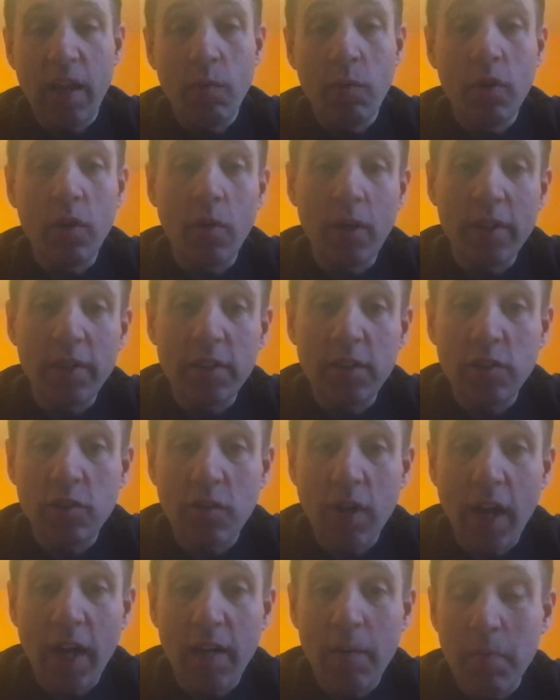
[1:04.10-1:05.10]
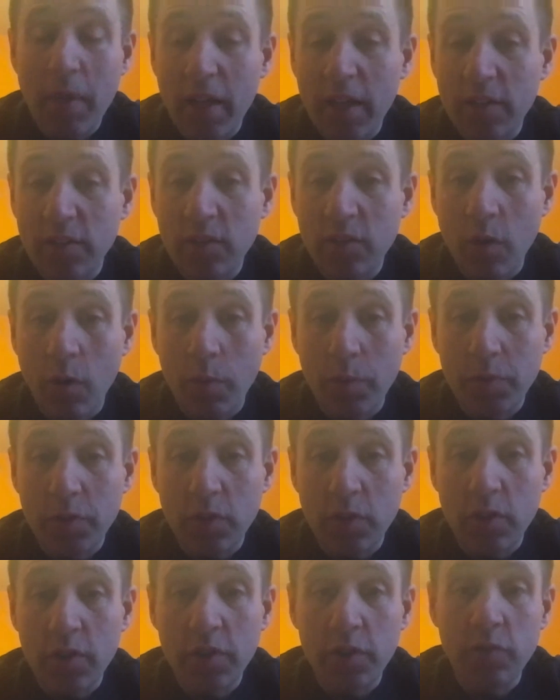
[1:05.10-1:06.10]
we're going to try to make a
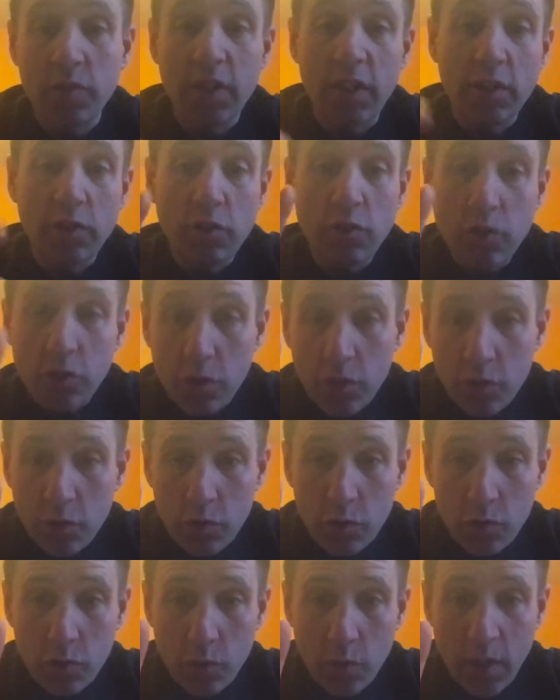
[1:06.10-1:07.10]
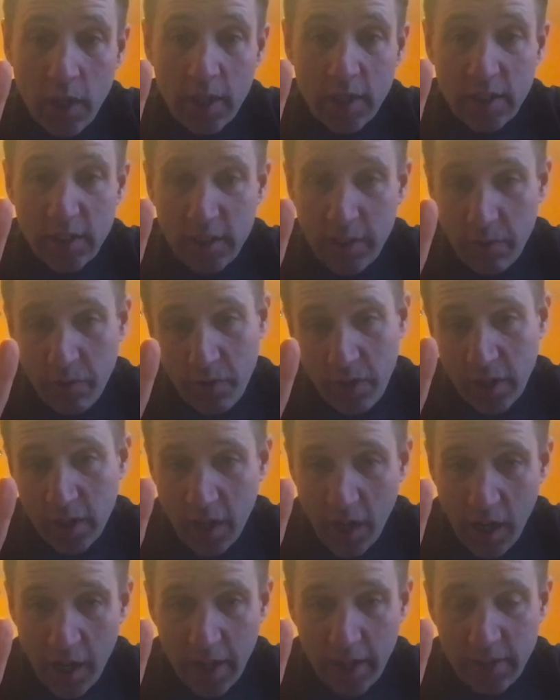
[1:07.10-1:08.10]
sculpture using two different
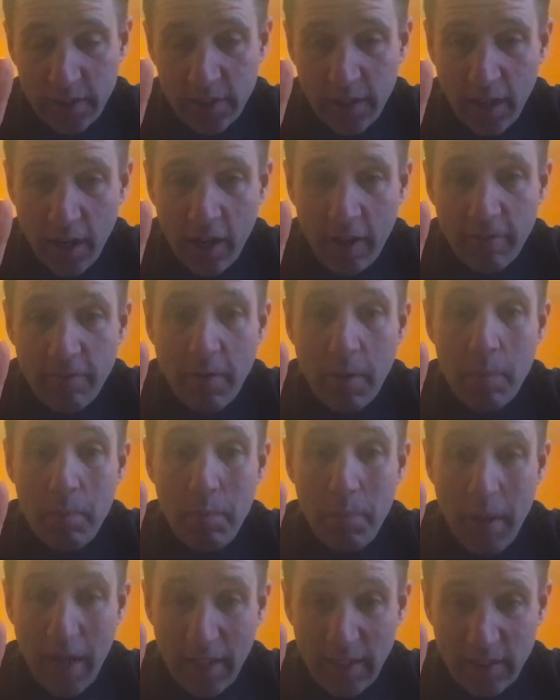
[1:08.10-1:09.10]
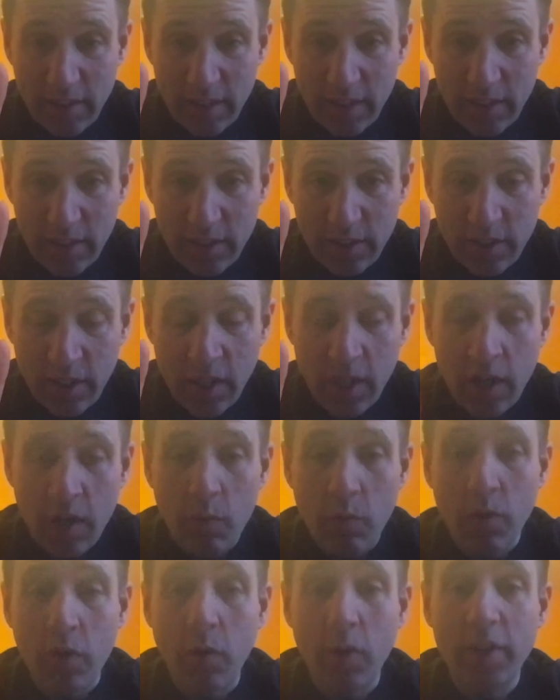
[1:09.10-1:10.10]
kinds of bases.
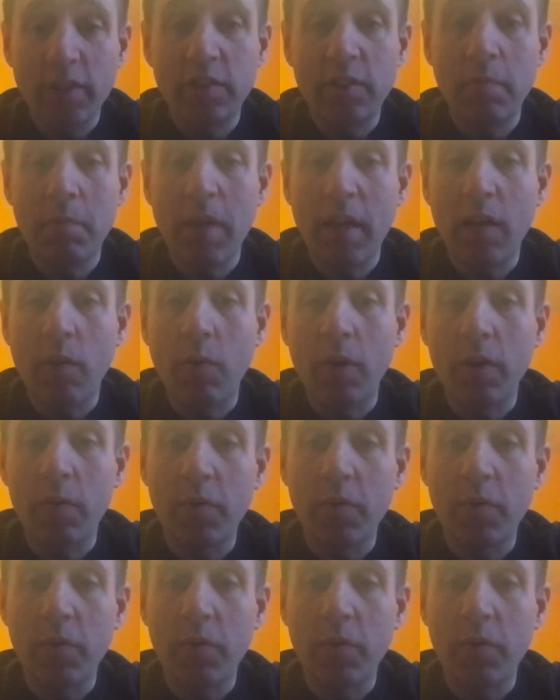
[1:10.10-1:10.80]
We're going to make one